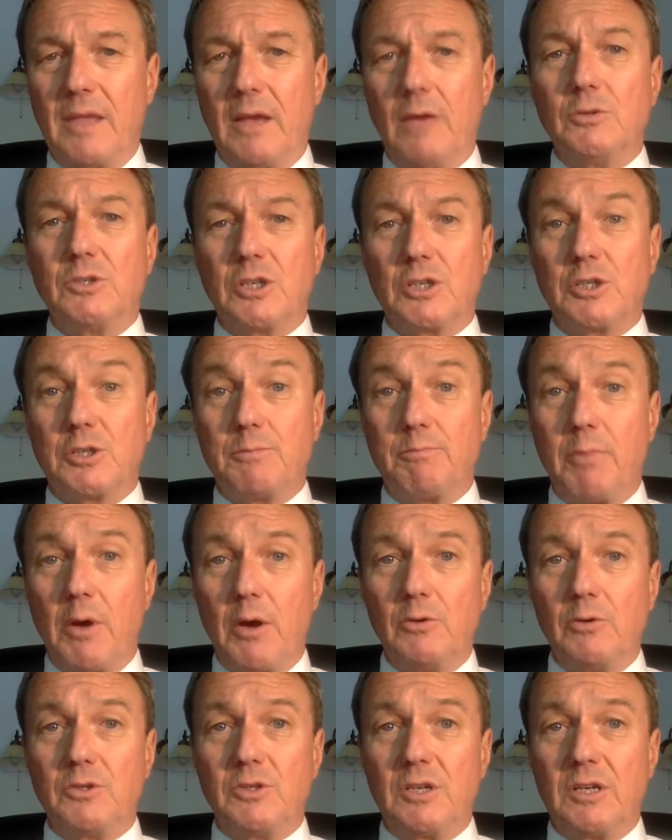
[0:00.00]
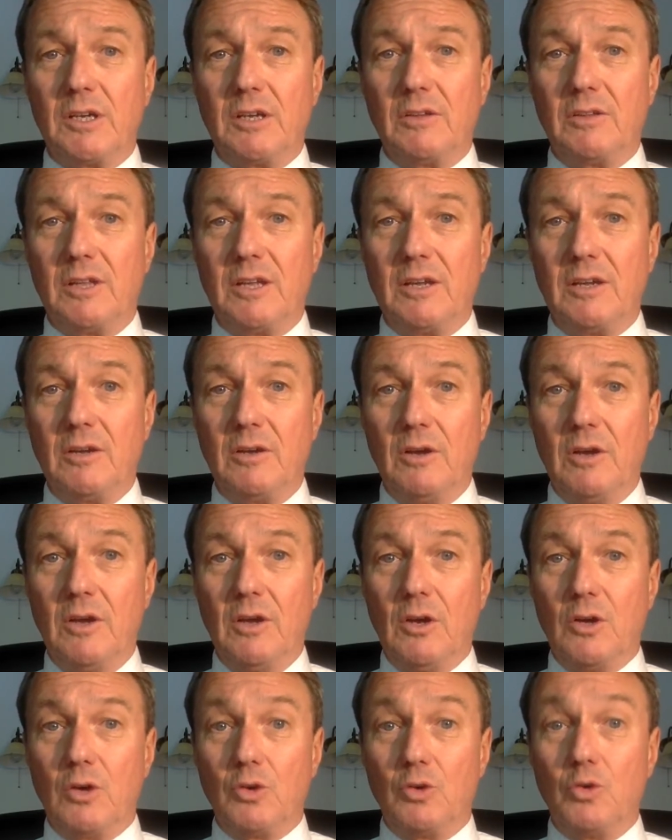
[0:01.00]
It was exposing the
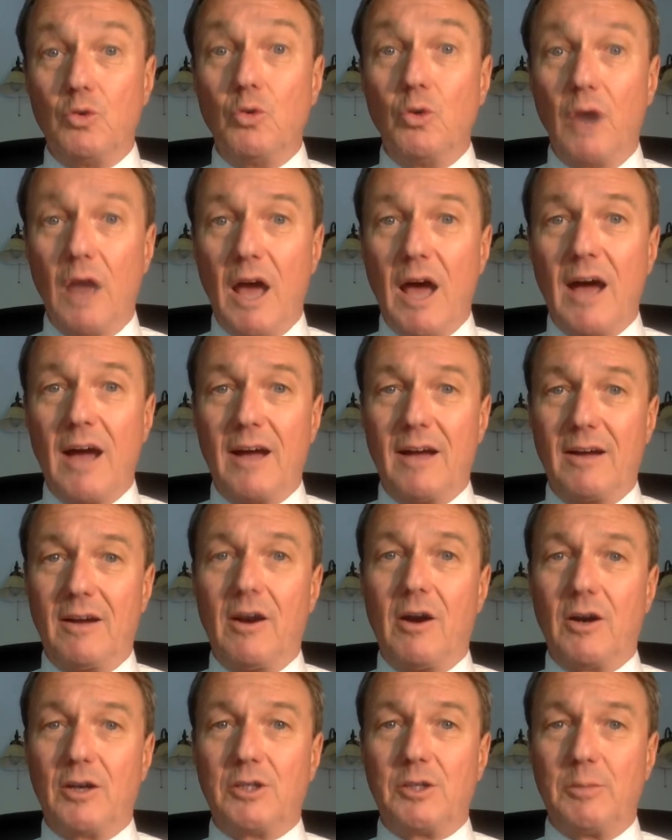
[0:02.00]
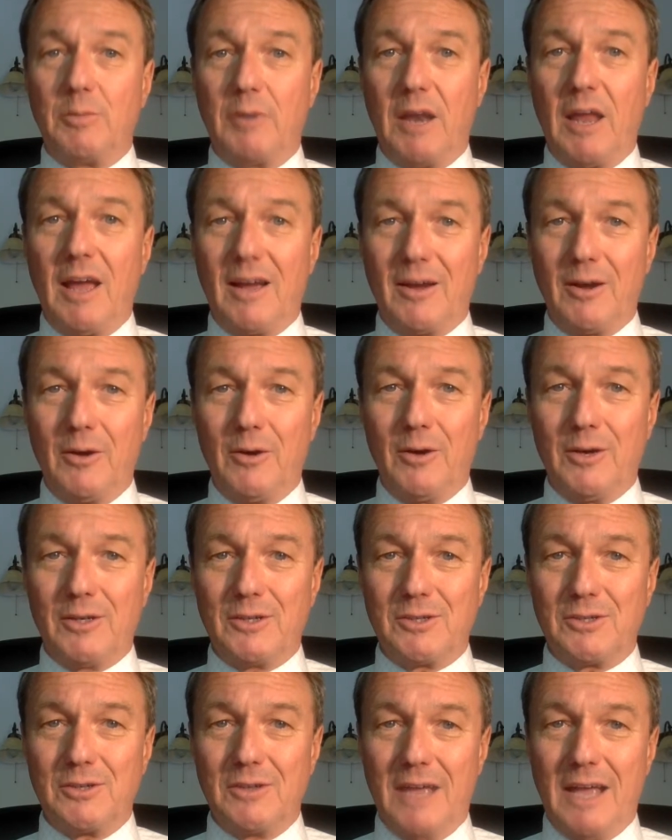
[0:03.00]
Gulag Archipelago,
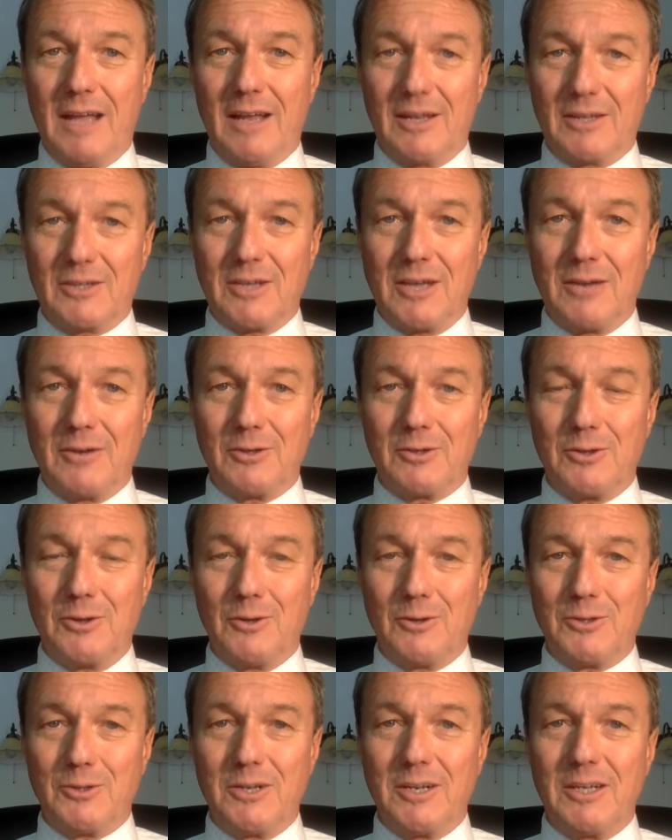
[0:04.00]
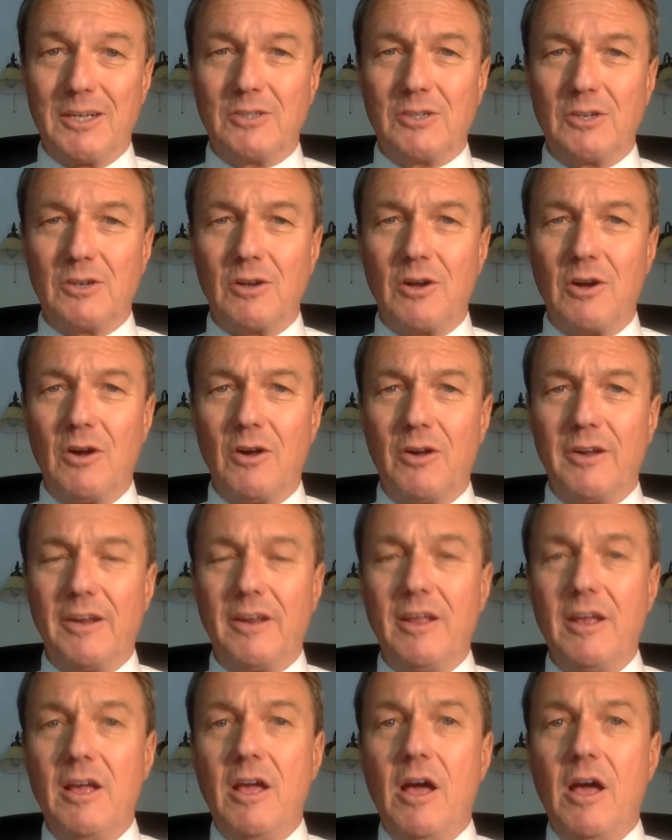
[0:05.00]
as Alexander Solzhenitsyn called it,